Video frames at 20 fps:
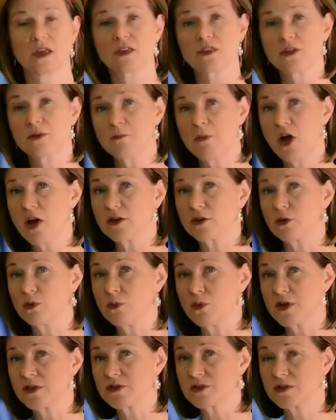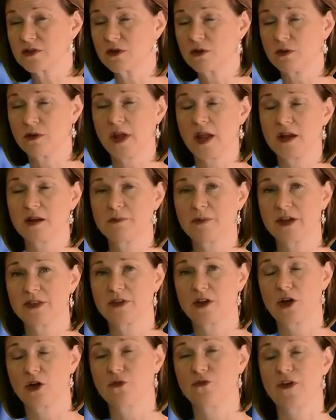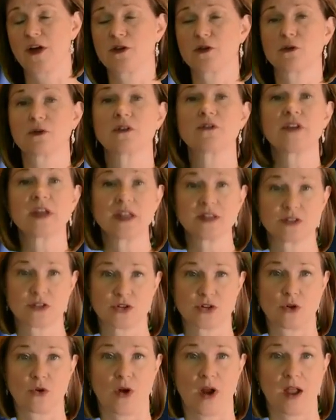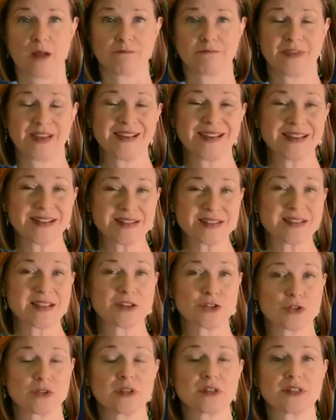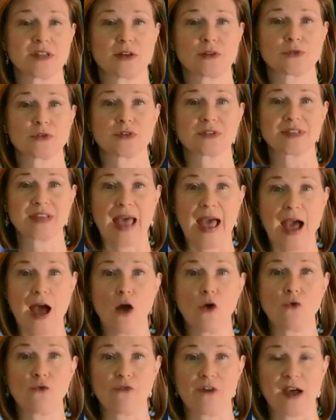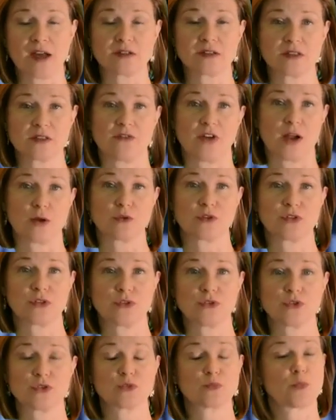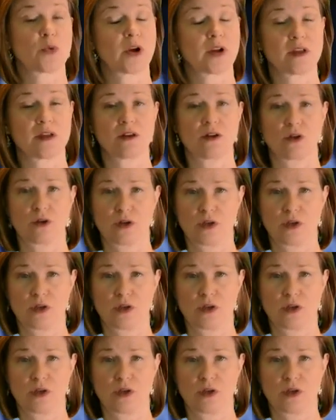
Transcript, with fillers: The model was created by the co founder of Instagram. It essentially tells us how fast the virus is spreading in our